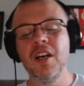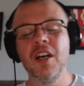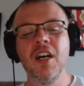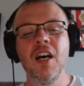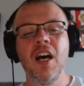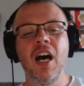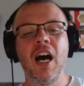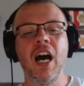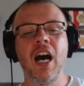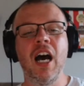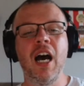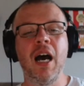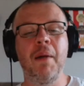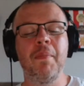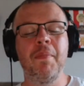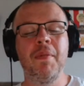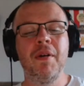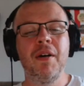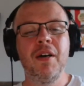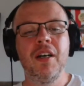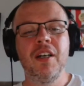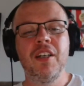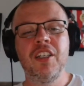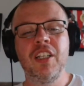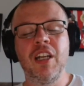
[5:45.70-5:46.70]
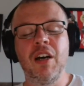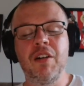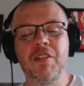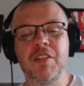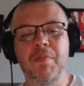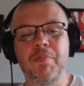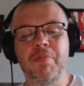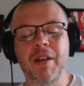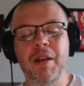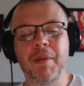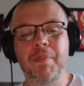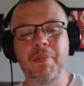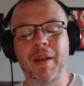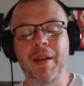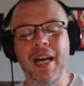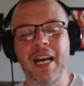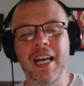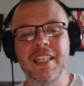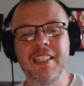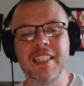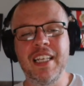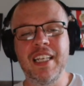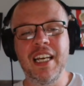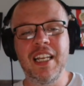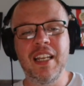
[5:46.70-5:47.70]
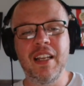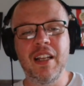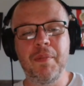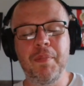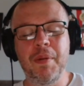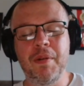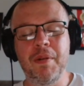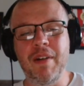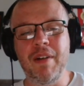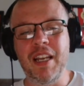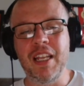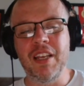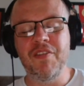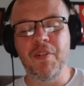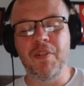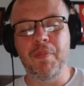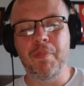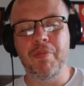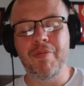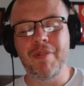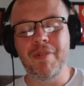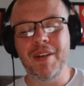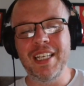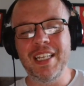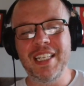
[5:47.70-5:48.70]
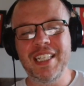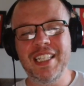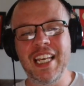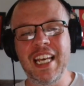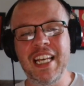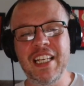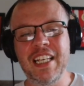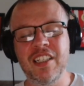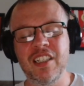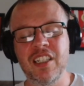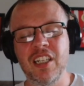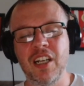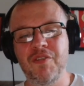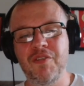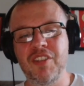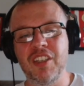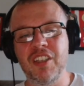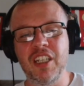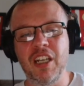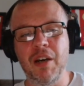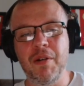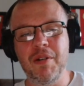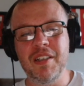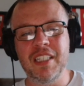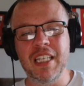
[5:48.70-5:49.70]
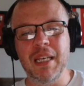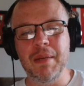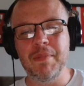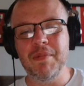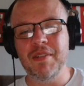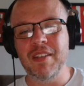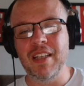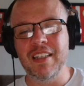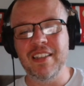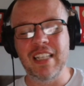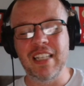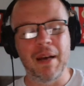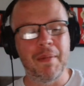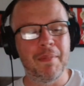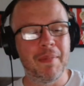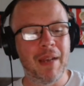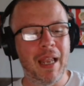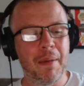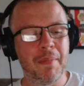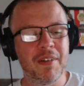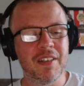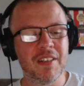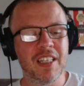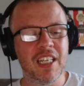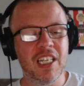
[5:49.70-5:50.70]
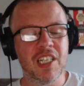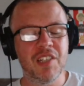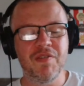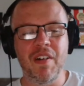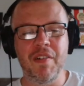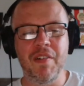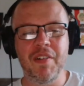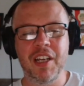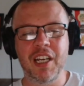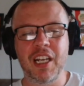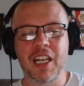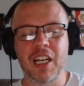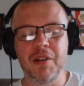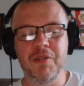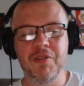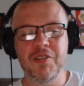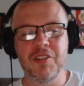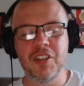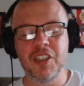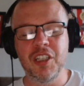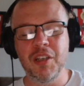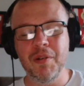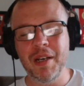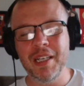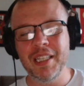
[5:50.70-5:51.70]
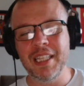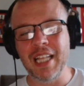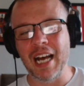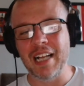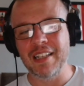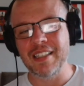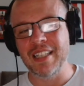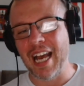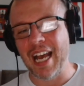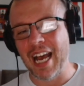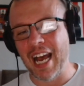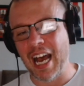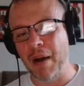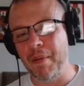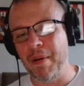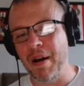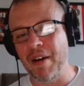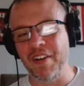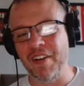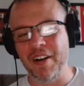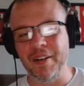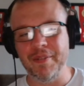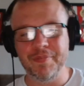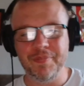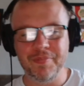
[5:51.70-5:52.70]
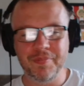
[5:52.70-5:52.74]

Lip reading: to bring players in, be ready for pre-season. And obviously, you know, it seems that Sam Lammers is very close to doing that. However,